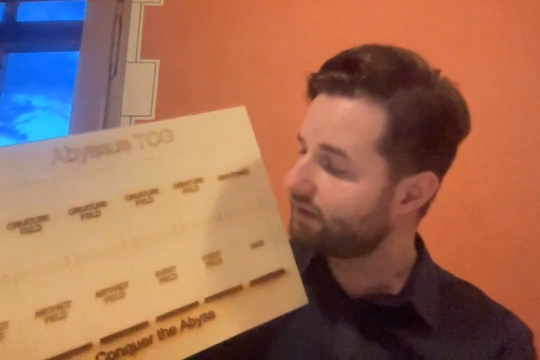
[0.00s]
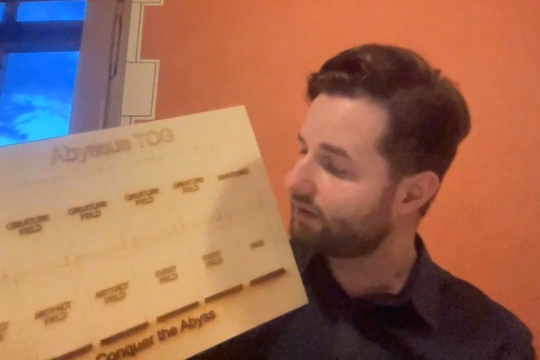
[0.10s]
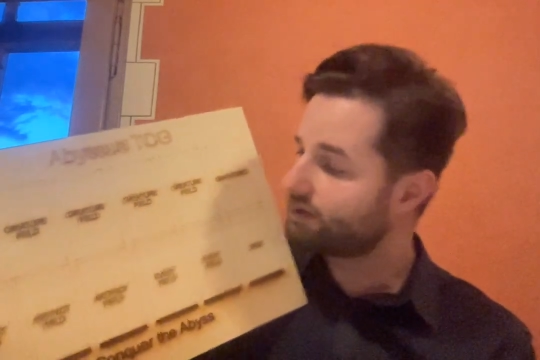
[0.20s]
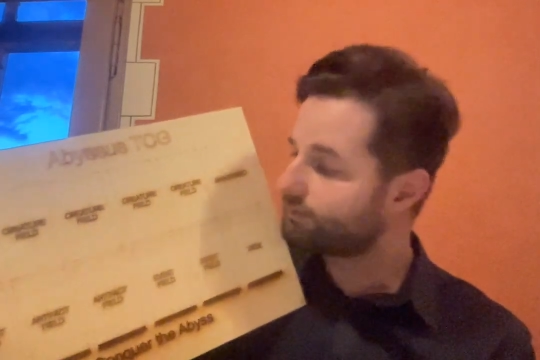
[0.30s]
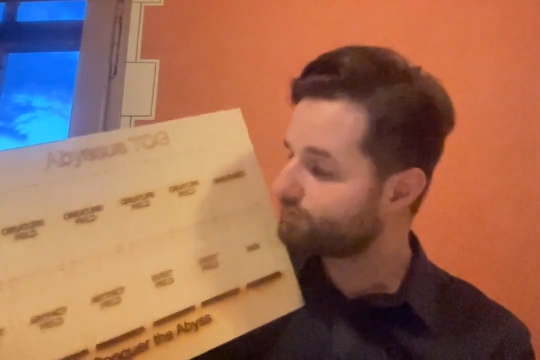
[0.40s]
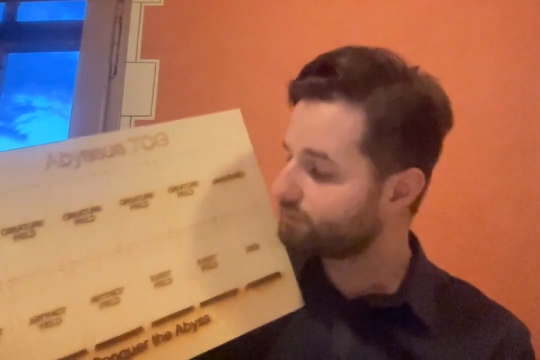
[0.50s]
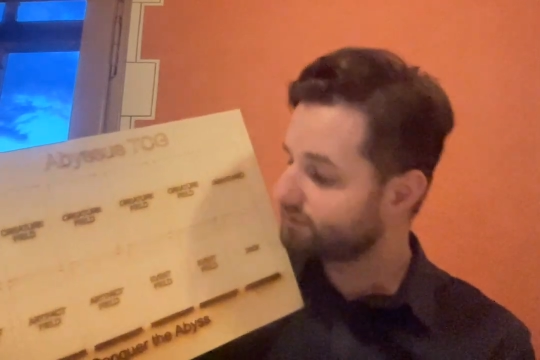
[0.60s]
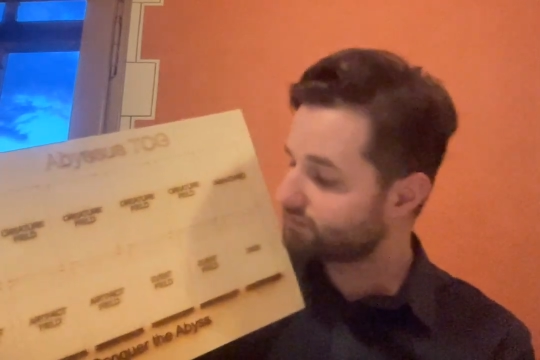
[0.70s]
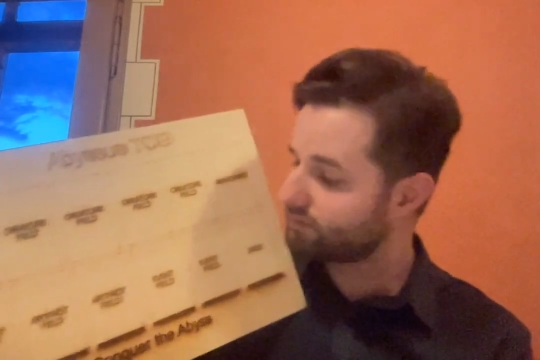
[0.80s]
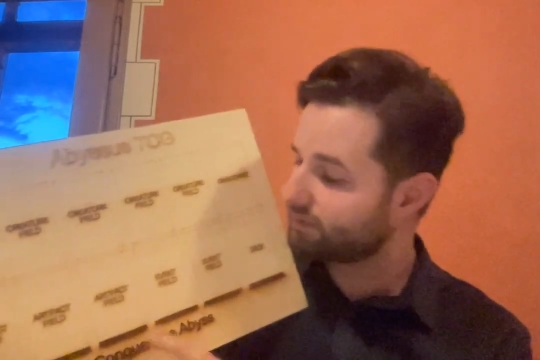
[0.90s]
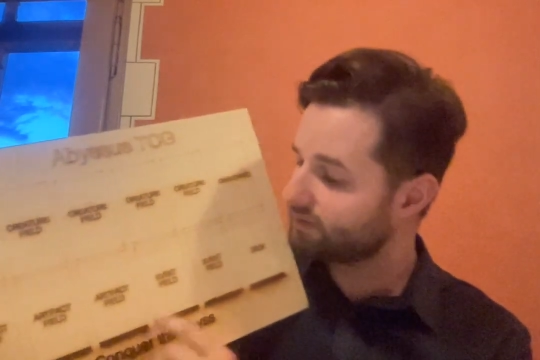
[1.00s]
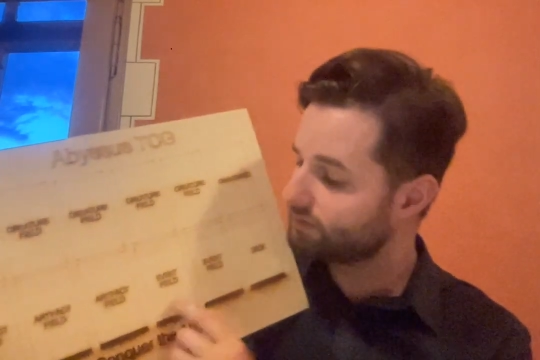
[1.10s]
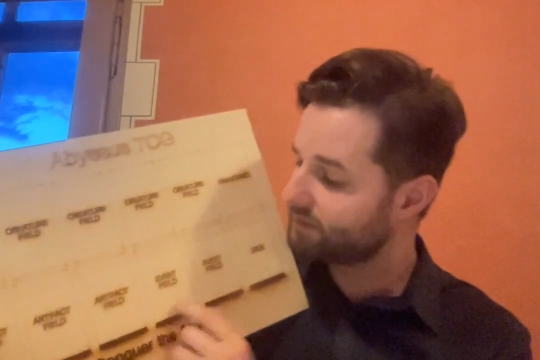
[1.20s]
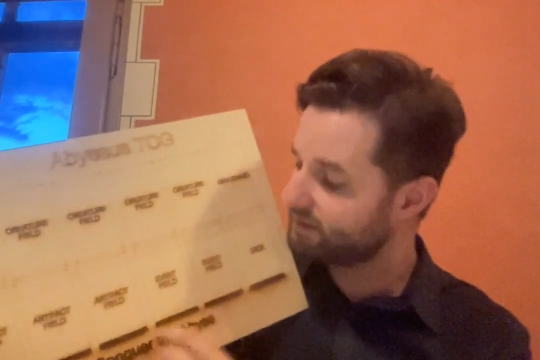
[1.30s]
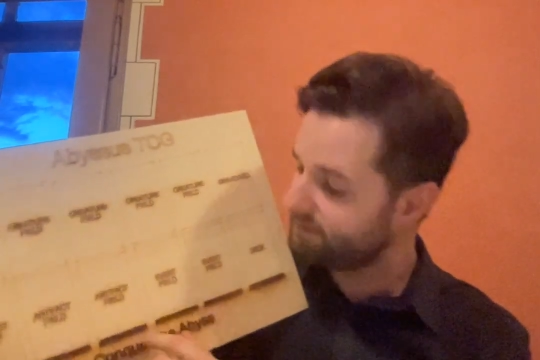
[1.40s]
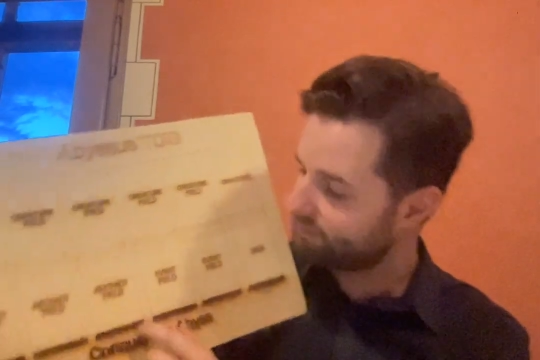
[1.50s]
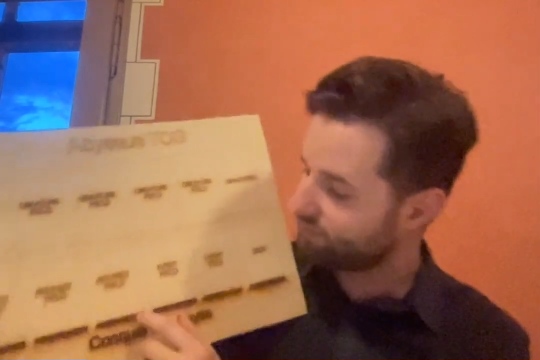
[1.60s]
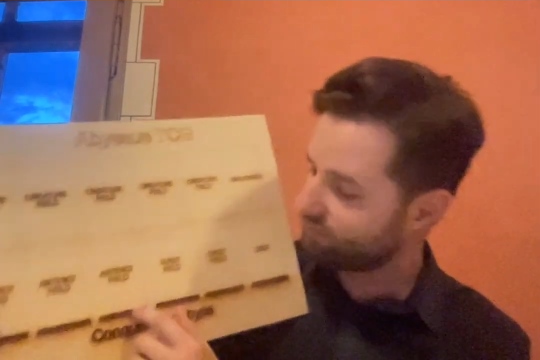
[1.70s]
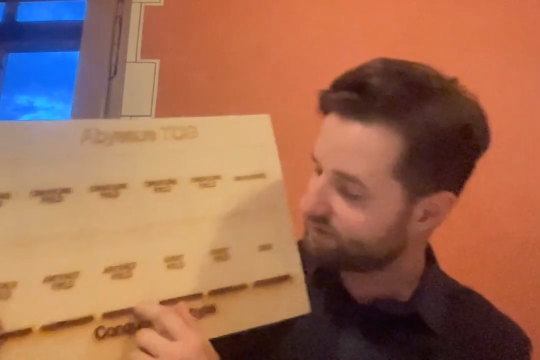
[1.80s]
or if you want to go a little bit deeper. So